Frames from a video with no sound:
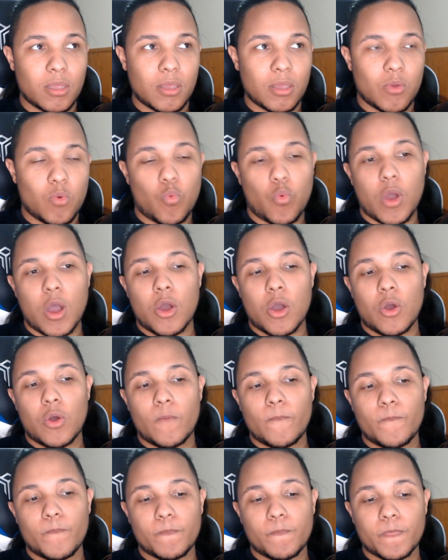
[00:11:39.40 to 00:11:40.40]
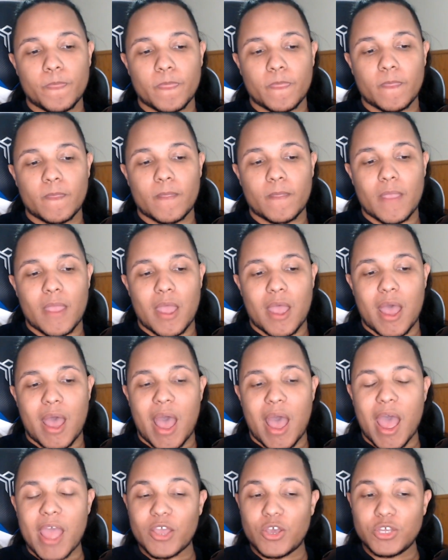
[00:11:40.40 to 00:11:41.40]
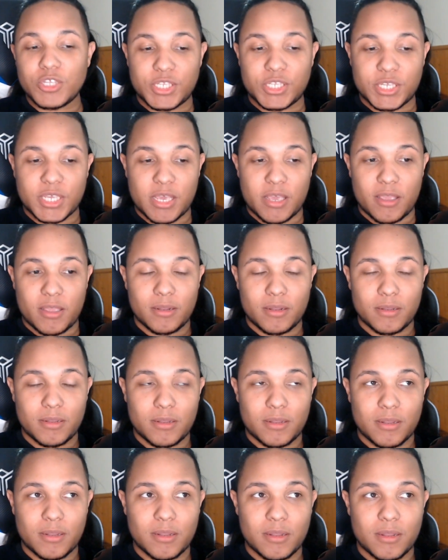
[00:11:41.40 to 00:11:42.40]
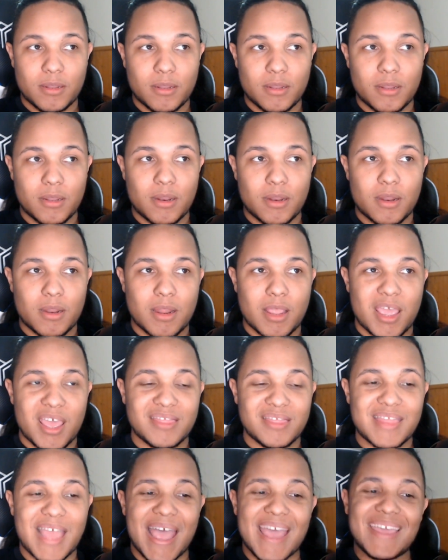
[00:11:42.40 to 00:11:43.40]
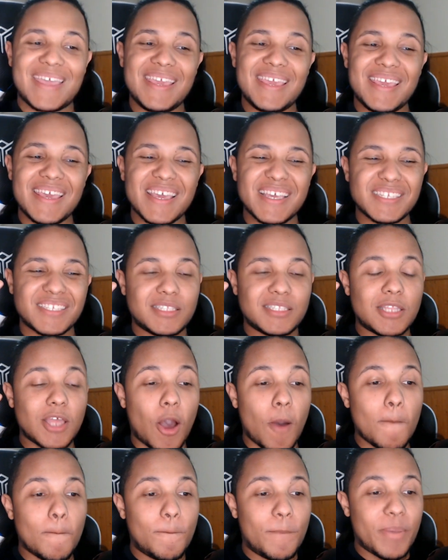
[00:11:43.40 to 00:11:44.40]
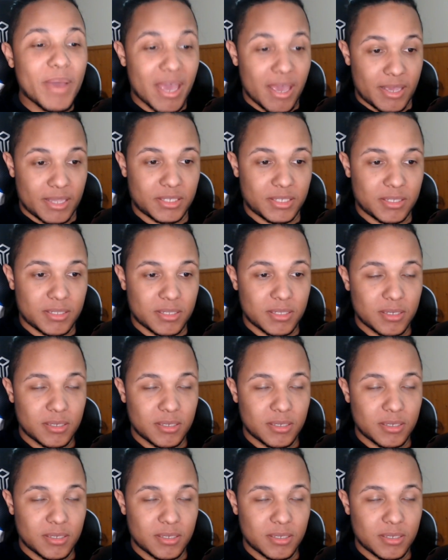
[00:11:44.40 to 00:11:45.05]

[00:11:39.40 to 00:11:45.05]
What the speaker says: Well, I could say that he is the best